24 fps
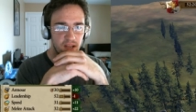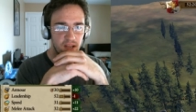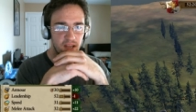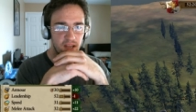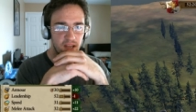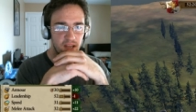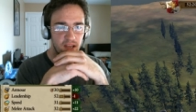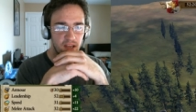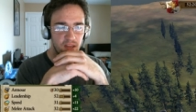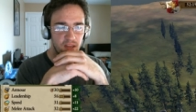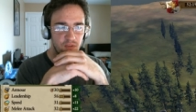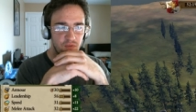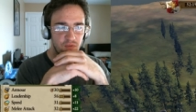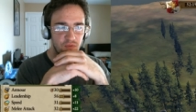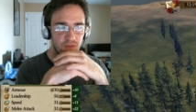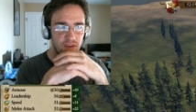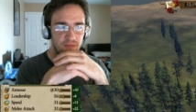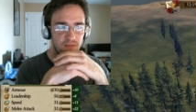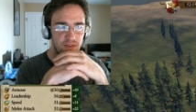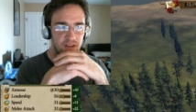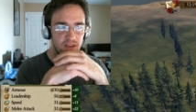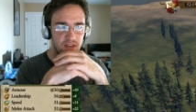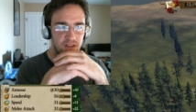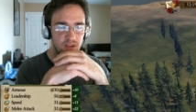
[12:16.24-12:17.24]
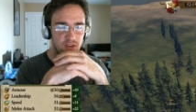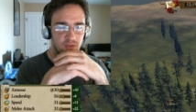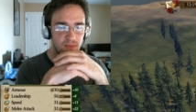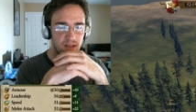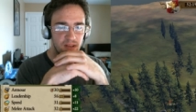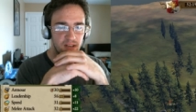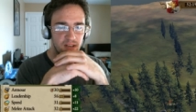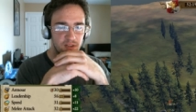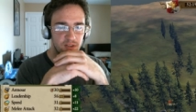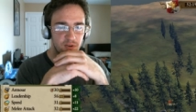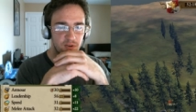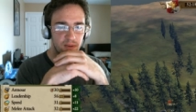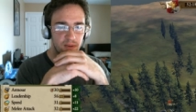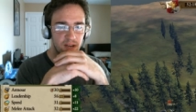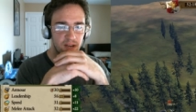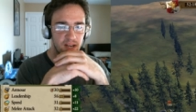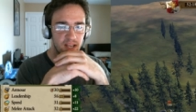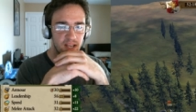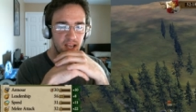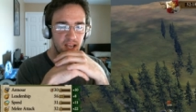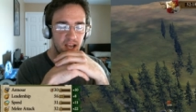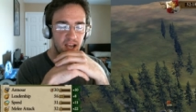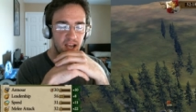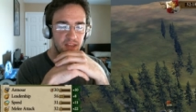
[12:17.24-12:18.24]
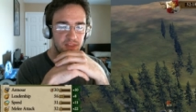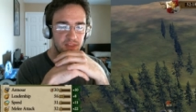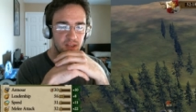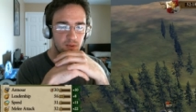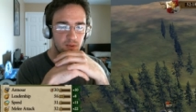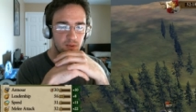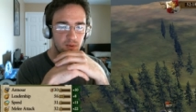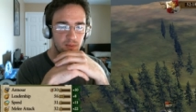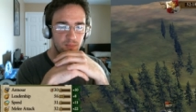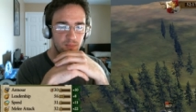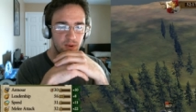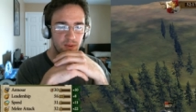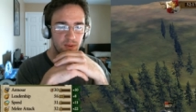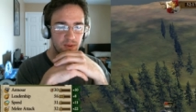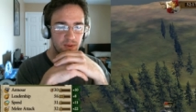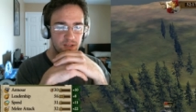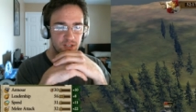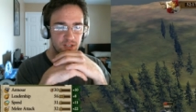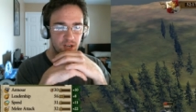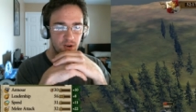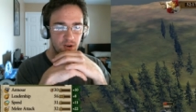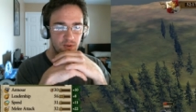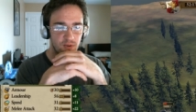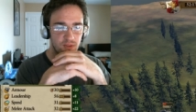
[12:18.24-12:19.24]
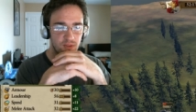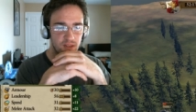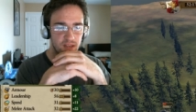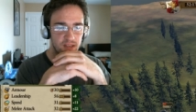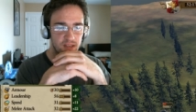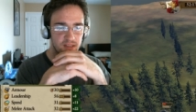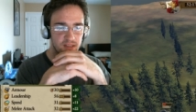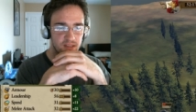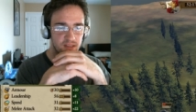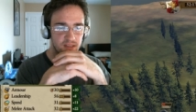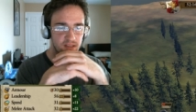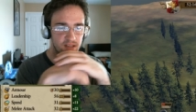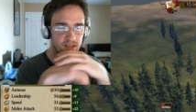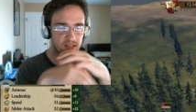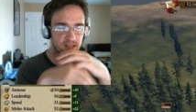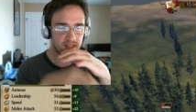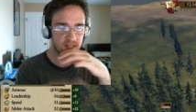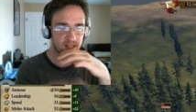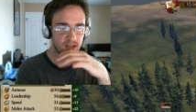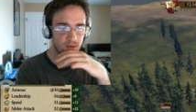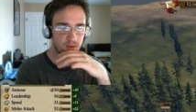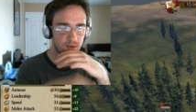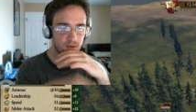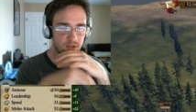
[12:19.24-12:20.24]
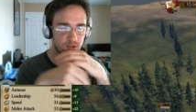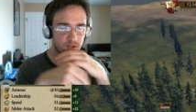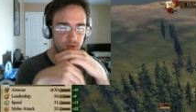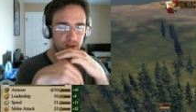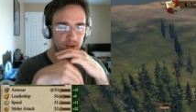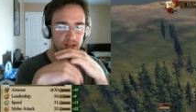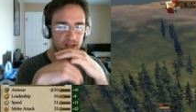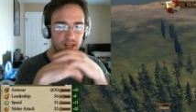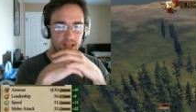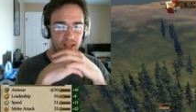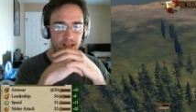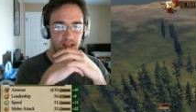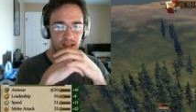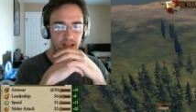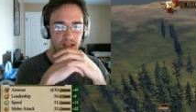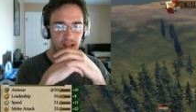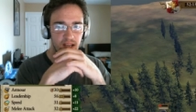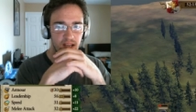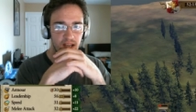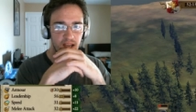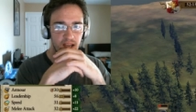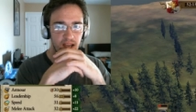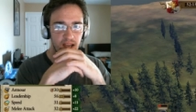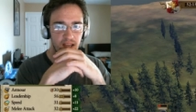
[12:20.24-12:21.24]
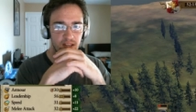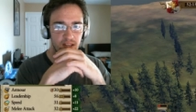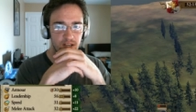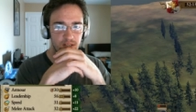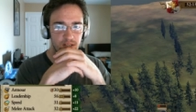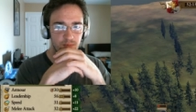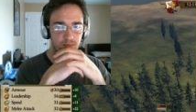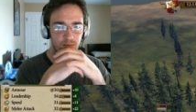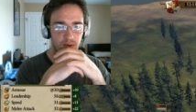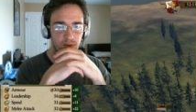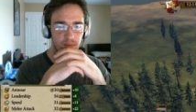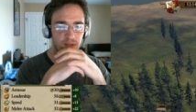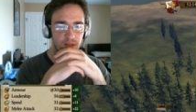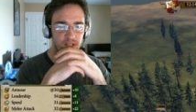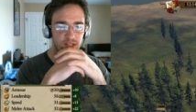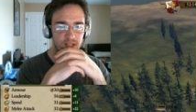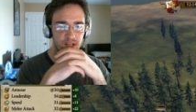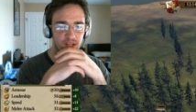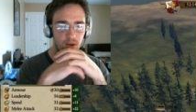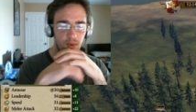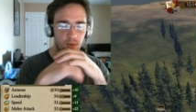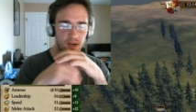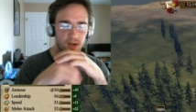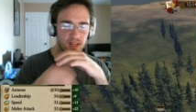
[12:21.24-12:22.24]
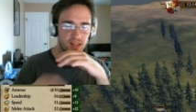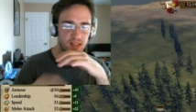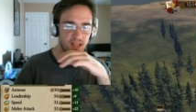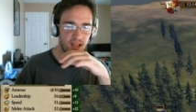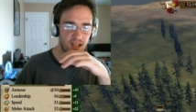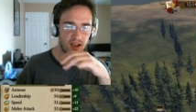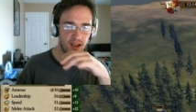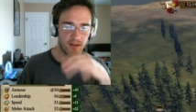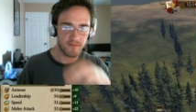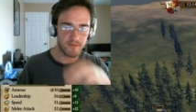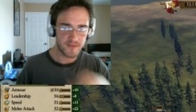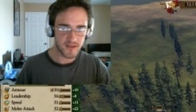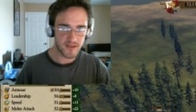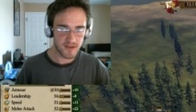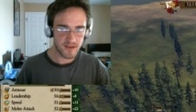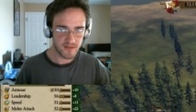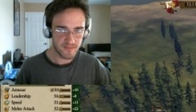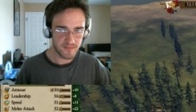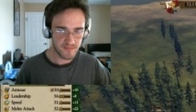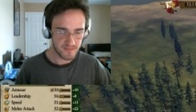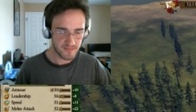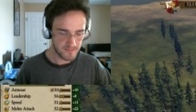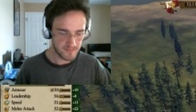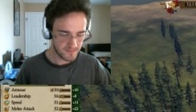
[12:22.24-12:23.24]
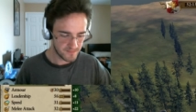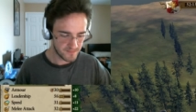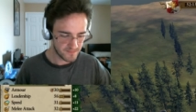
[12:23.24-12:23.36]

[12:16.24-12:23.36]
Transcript: With fifty-two minutes remaining, I think we pretty much own this, because they're retreating, and there's pretty much nobody left.